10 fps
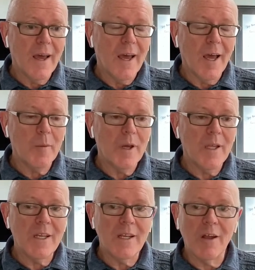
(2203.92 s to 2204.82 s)
Um,
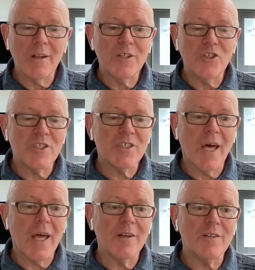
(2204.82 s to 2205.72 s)
and he'd only just
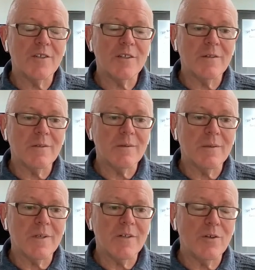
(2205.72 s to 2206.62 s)
started to
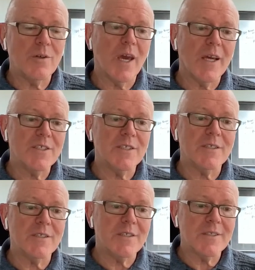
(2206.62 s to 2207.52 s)
do
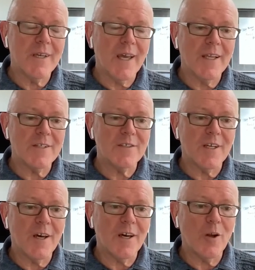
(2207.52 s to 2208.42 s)
cases at,
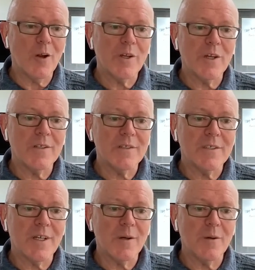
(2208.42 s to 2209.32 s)
uh, at Oregon.
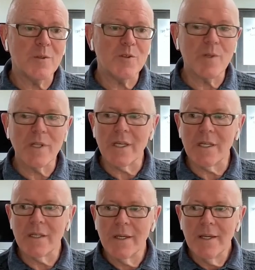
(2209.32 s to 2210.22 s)
So it was
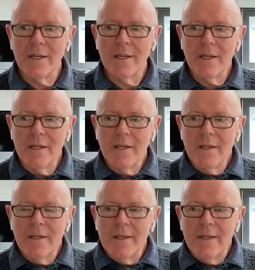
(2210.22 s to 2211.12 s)
really
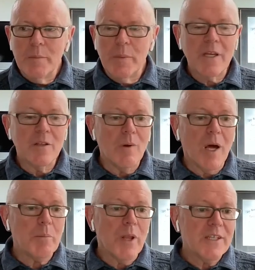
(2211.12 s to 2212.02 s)
being in the
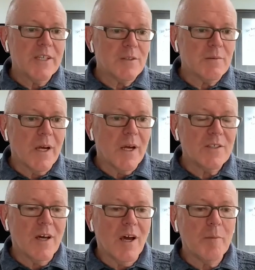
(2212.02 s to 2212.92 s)
right place at the
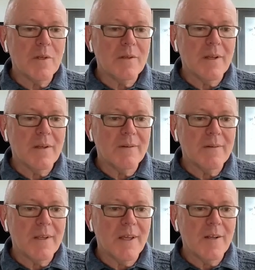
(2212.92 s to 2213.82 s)
right time, and,
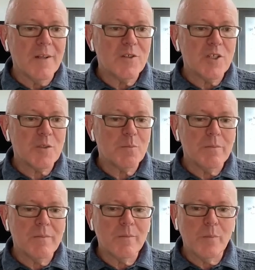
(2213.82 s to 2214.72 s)
and, and it just
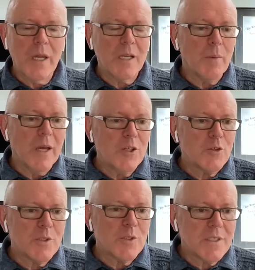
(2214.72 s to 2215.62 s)
piqued my
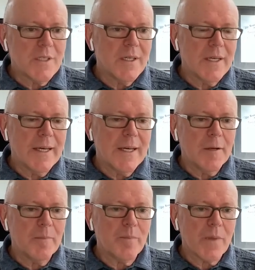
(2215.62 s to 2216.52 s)
interest.
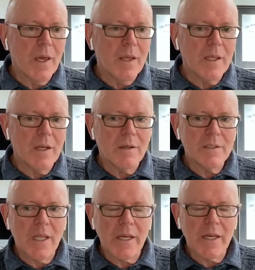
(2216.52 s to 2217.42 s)
Um, and then I
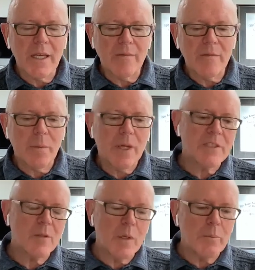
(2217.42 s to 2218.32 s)
was lucky enough, the
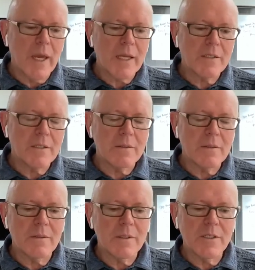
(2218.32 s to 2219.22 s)
place I went back
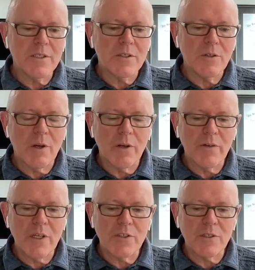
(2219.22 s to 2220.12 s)
to as a
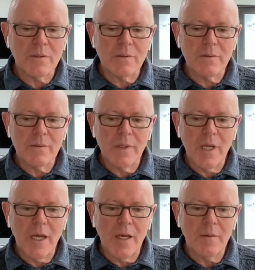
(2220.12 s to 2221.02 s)
neurointerventional
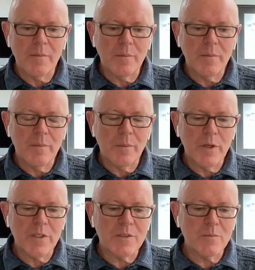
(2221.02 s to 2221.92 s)
uh,
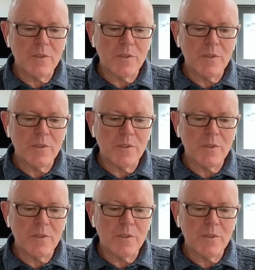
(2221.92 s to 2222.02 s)
person